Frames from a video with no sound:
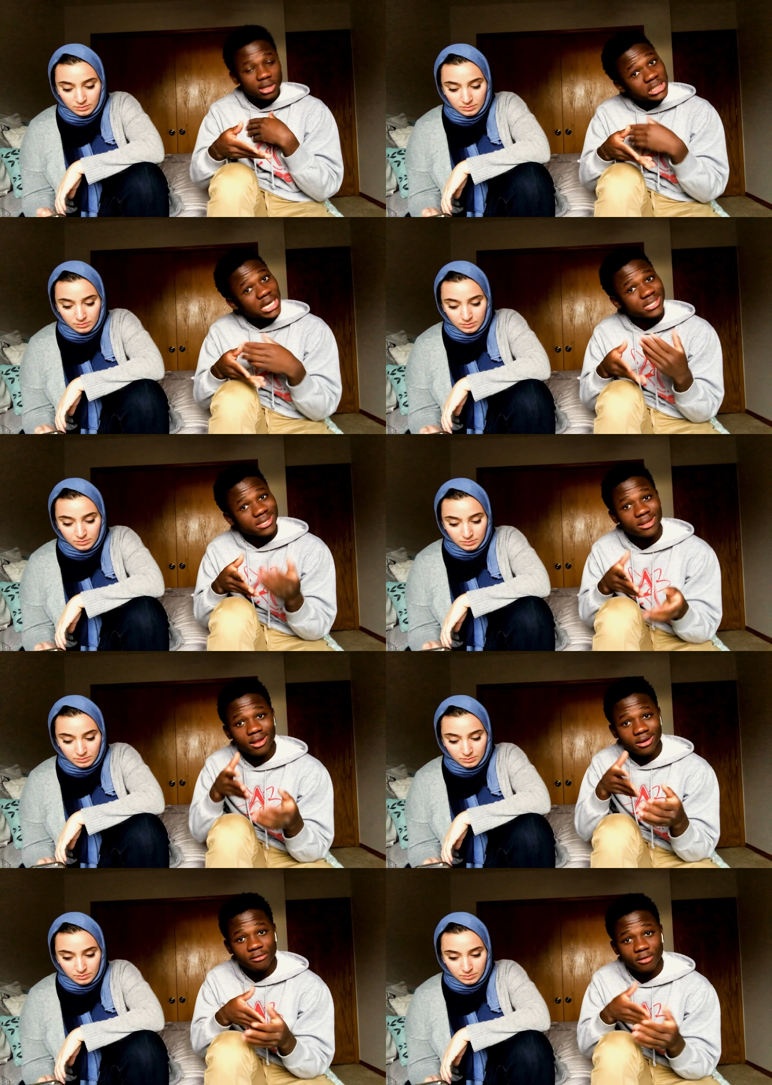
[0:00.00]
Speaker 1: text in a
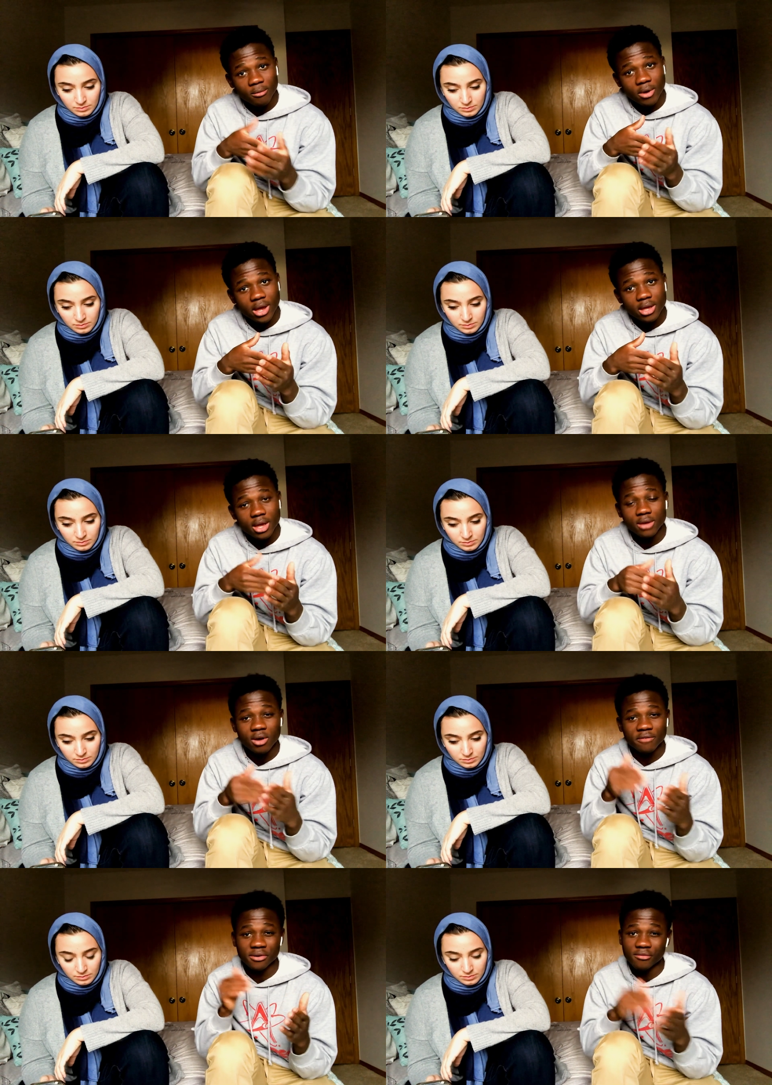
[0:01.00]
different way and you
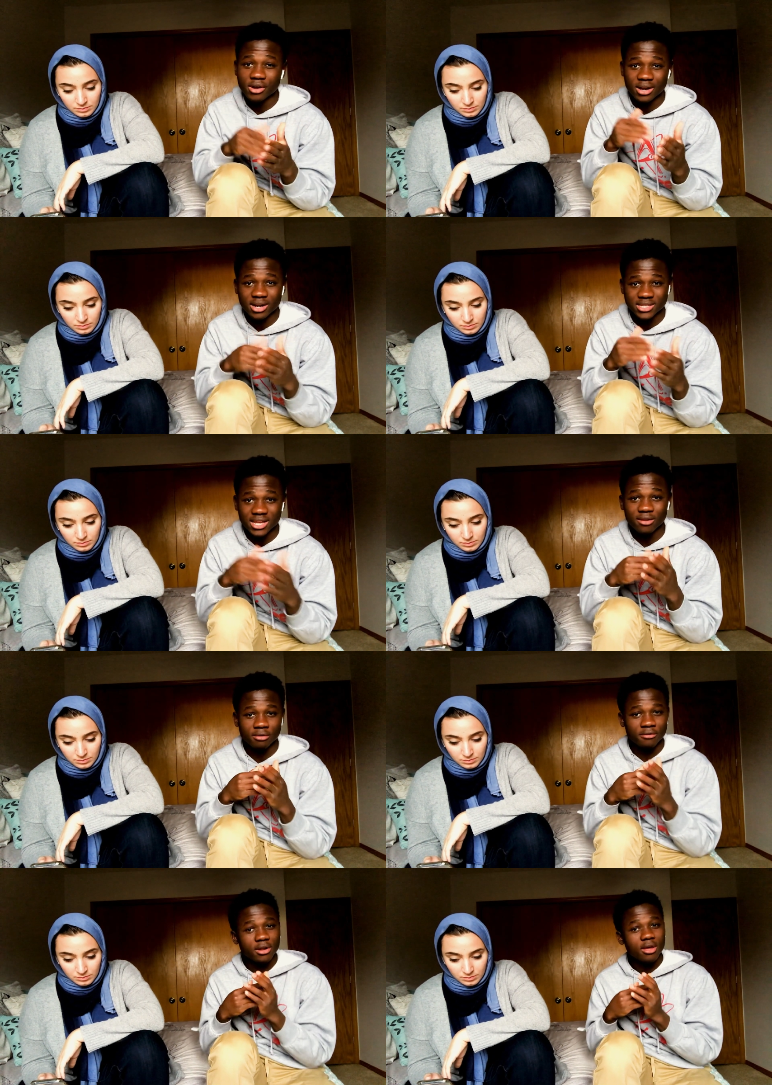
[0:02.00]
have a different understanding of
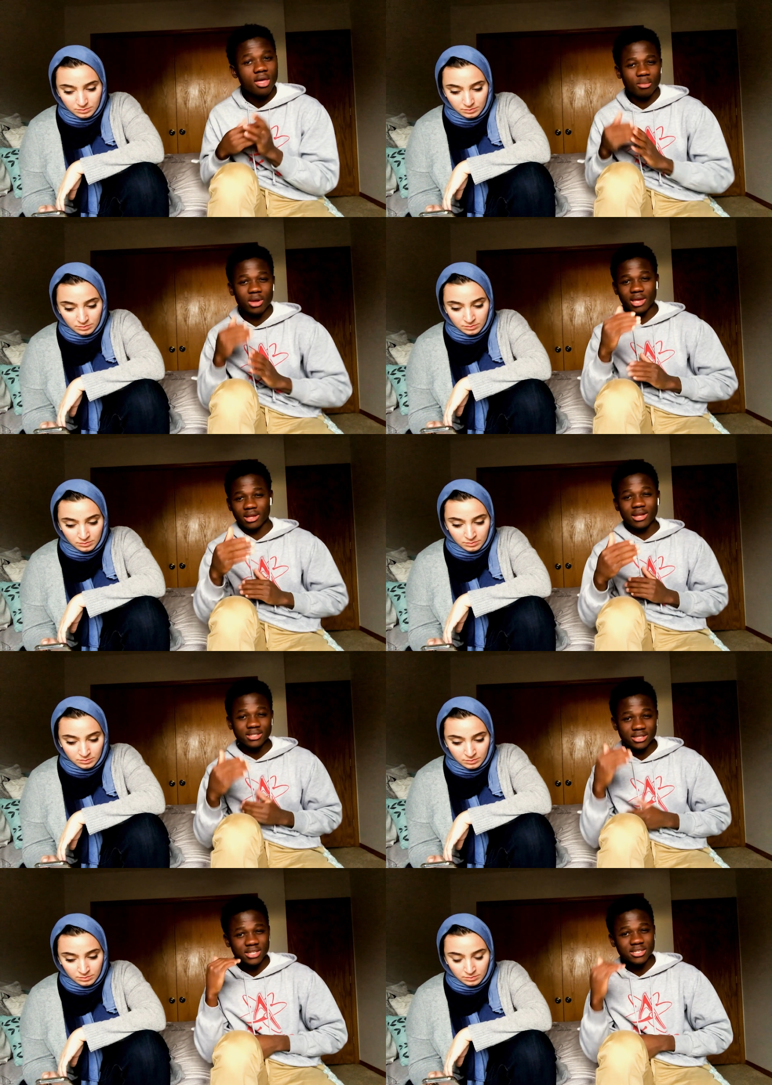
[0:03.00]
it. But like,
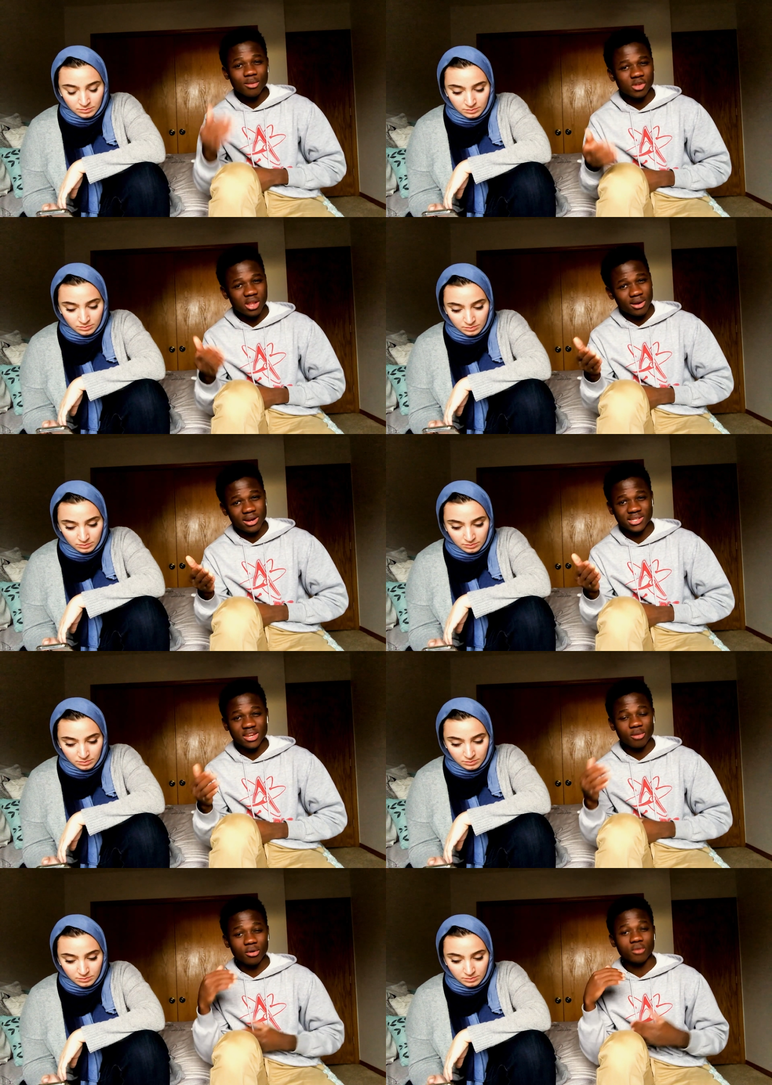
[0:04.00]
that's just the Muslim
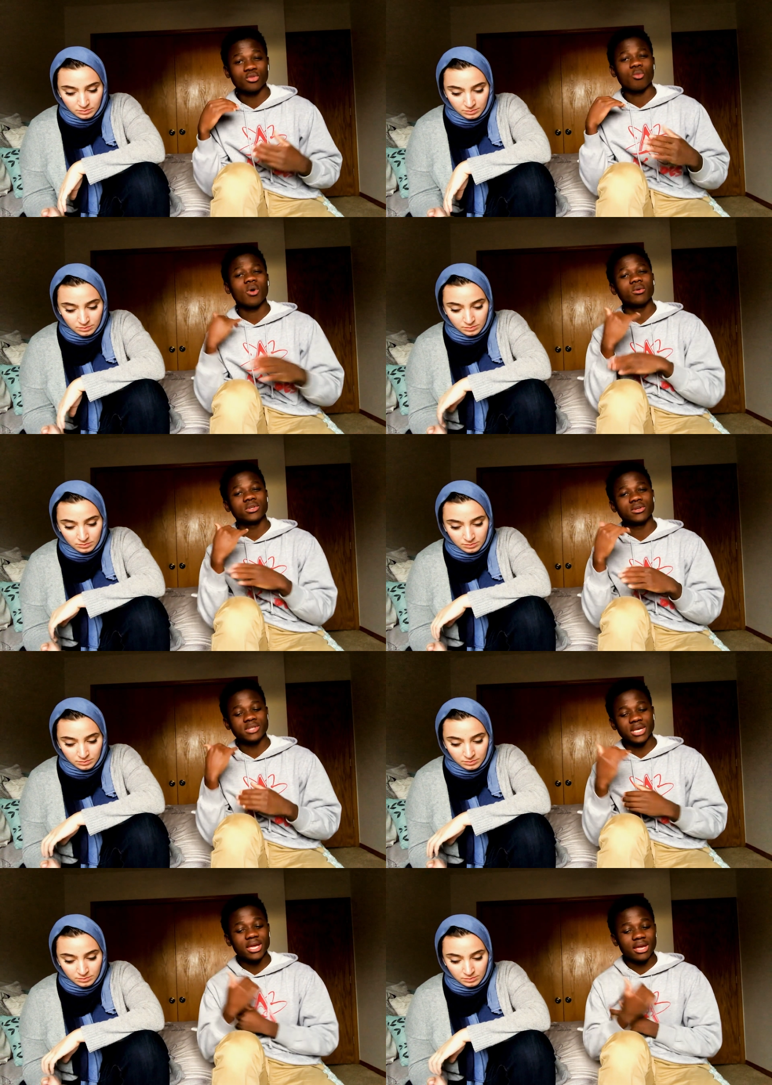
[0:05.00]
understanding. But so what would you
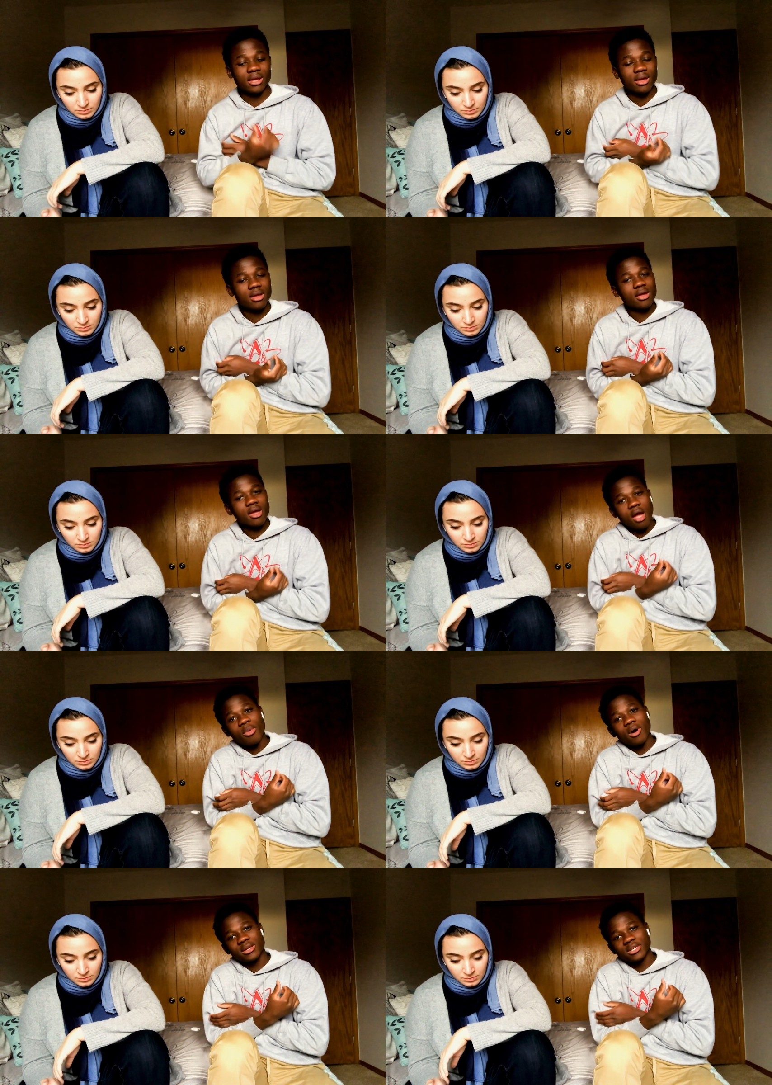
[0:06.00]
say
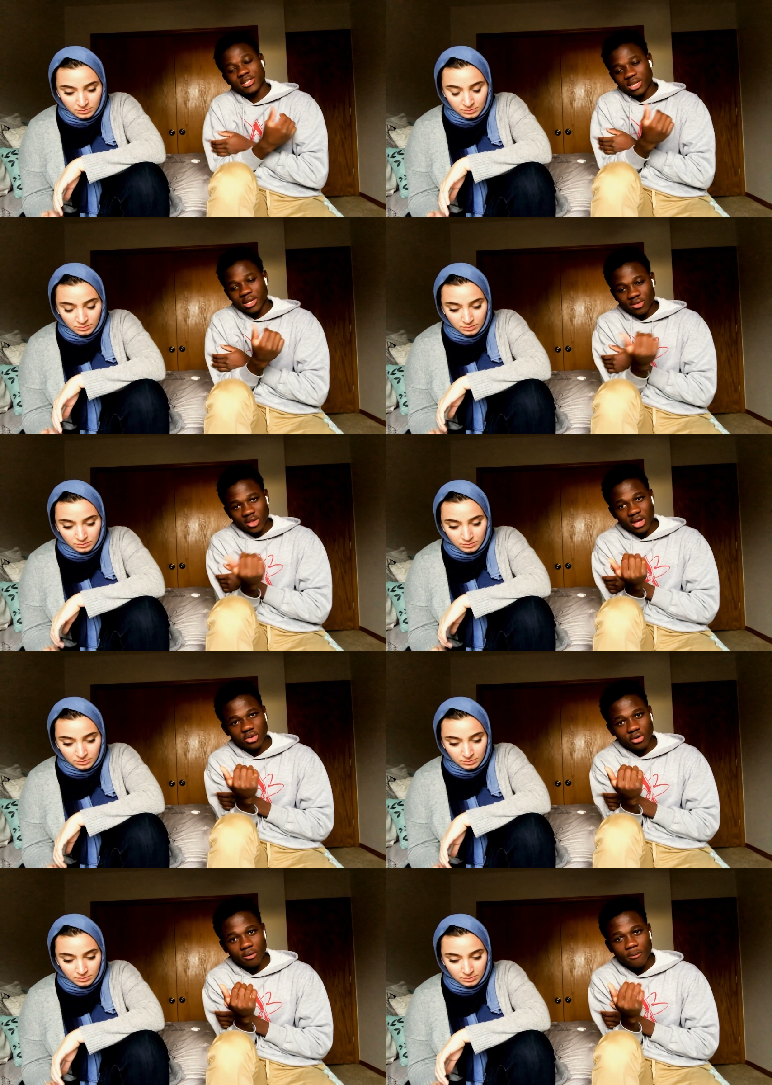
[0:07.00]
about this in this case? You
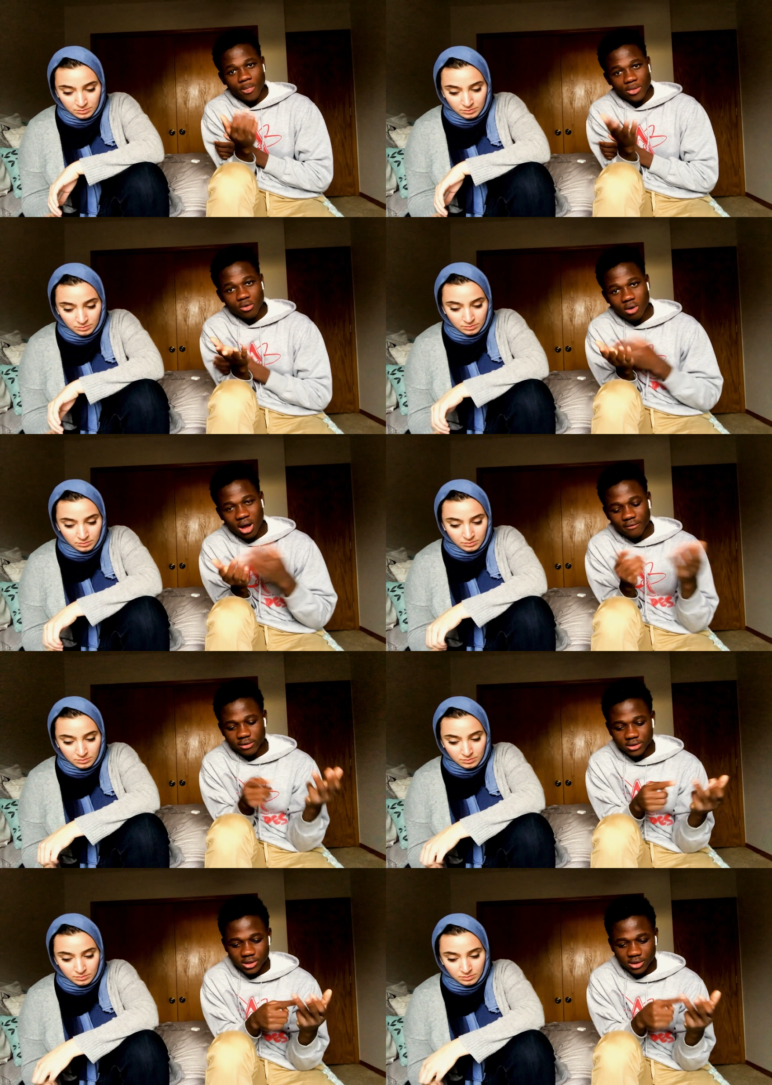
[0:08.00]
know, you haven't
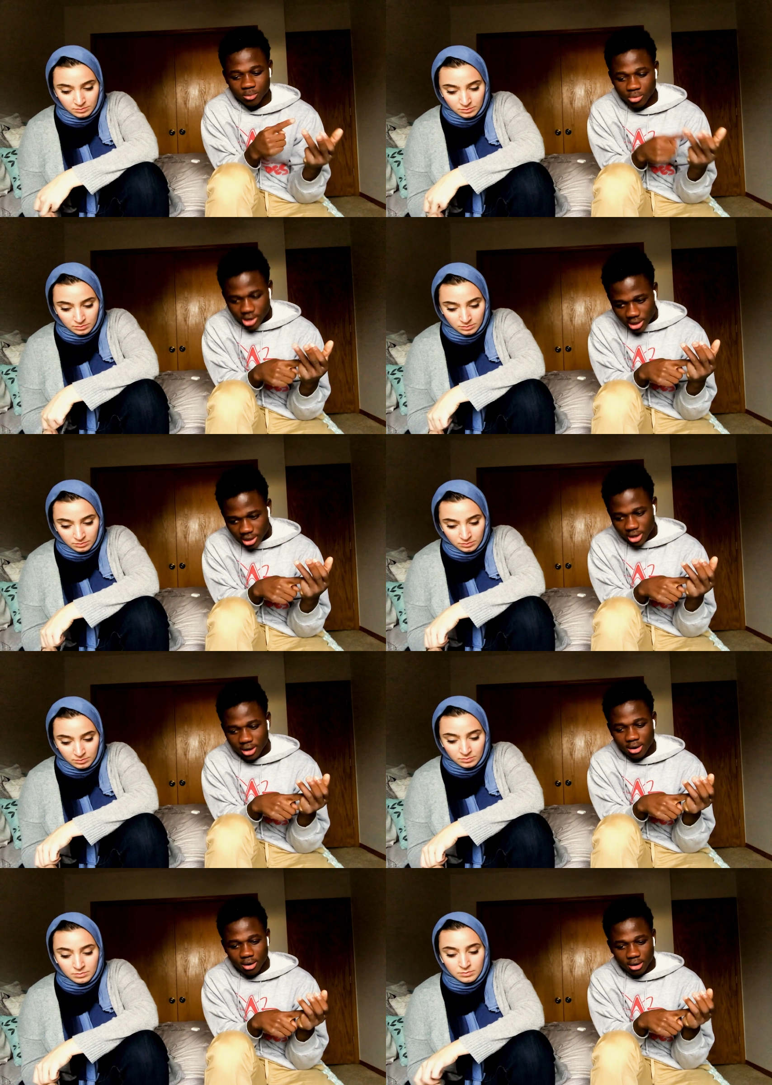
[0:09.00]
Jesus pray in
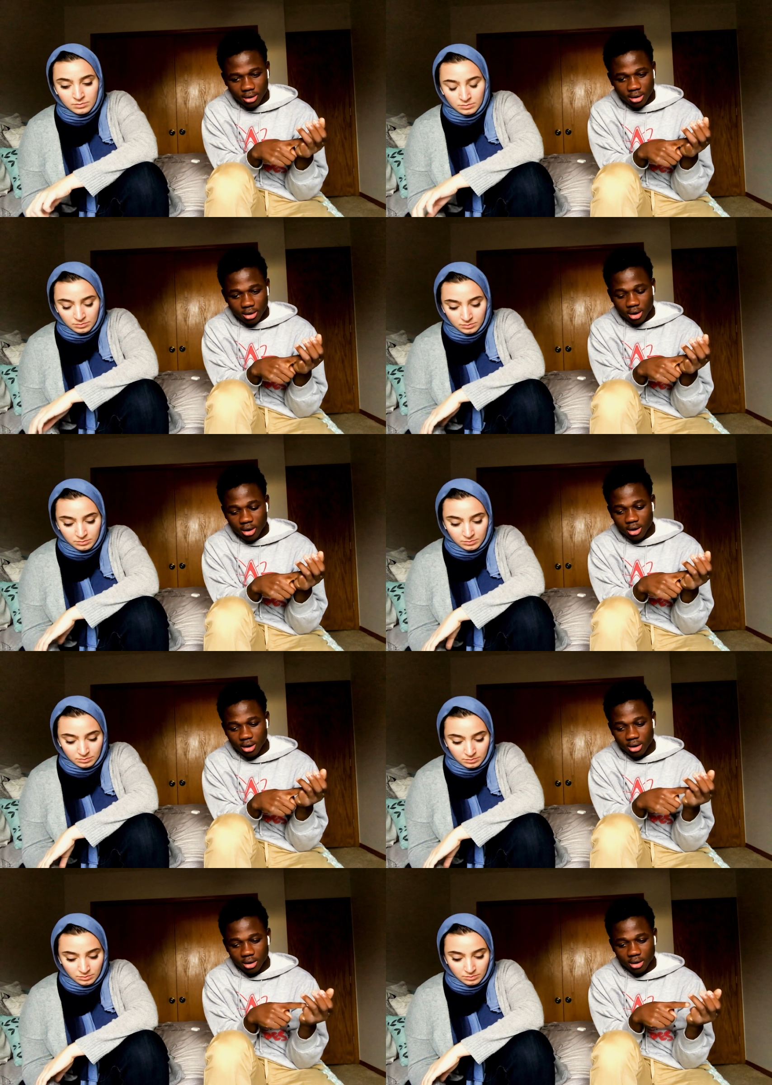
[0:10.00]
the
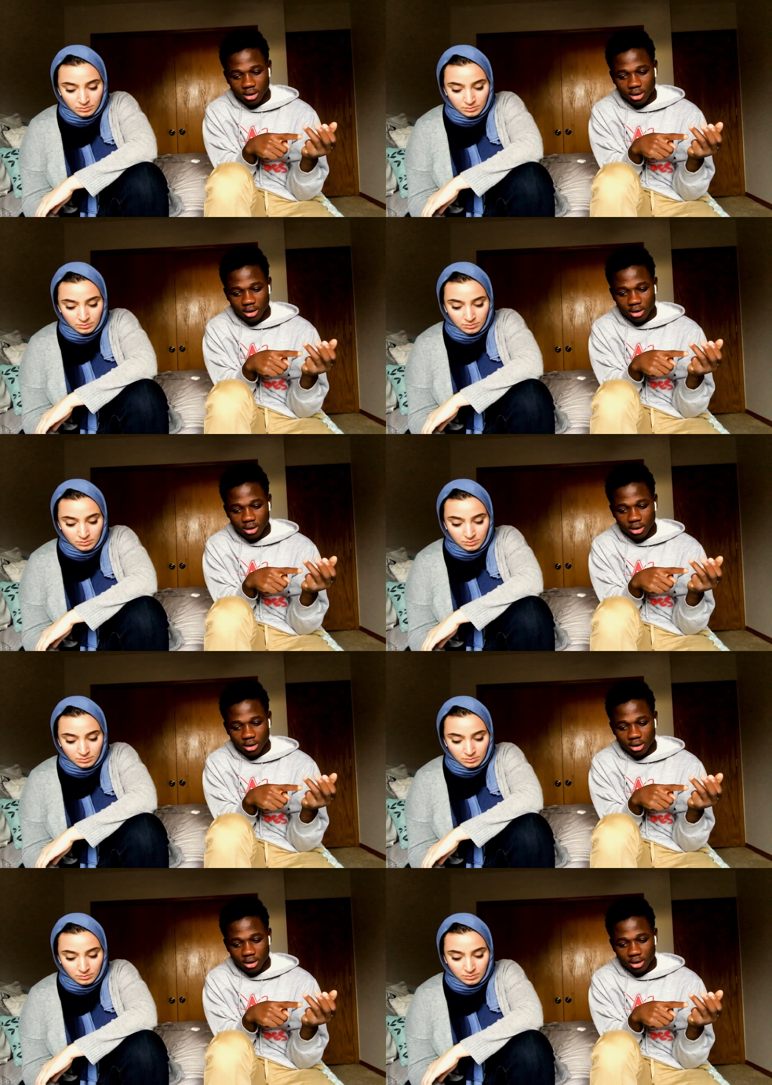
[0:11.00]
uh,